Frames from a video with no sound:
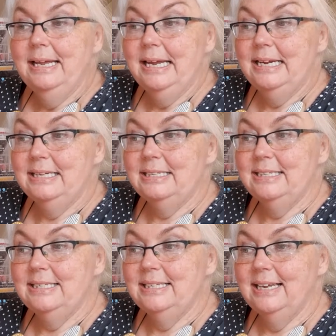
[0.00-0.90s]

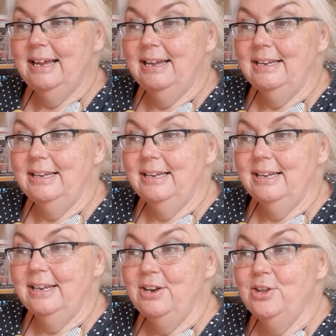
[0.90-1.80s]
It's
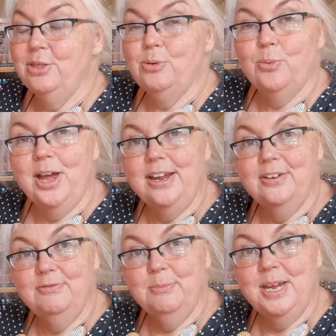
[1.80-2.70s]
another way
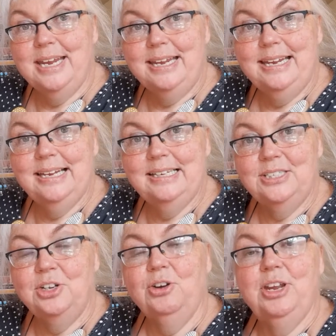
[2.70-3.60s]
of me
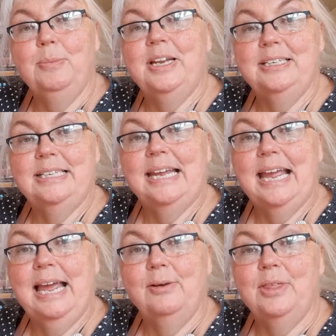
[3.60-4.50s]
documenting
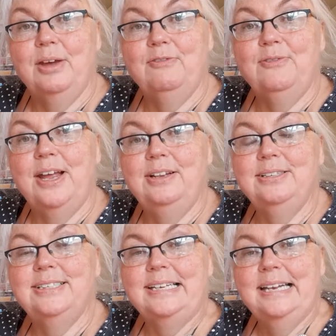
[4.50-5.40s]
how that
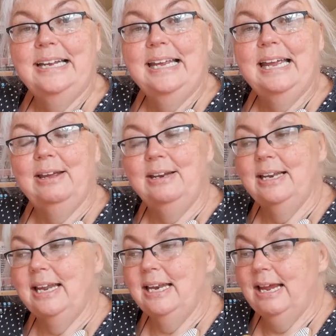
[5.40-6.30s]
felt
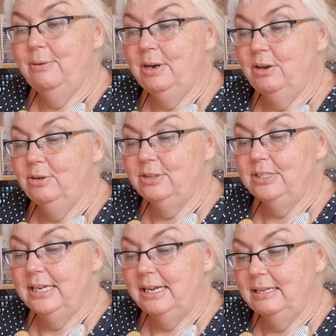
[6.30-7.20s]
and how it looked
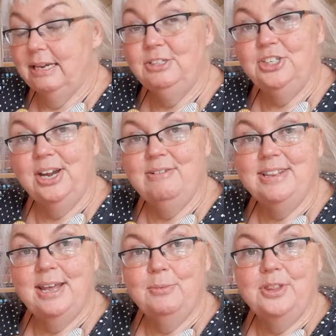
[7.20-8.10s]
and
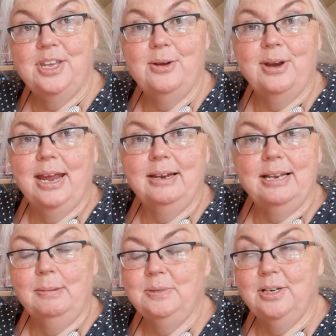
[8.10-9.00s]
sharing that with you. And I
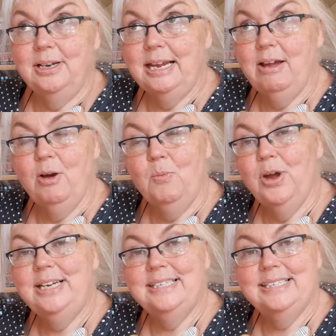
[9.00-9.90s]
absolutely can't
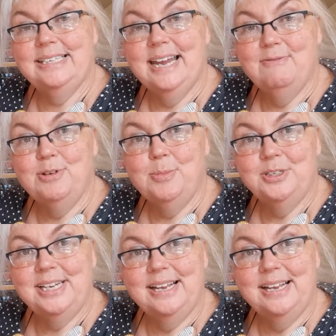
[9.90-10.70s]
wait to see everybody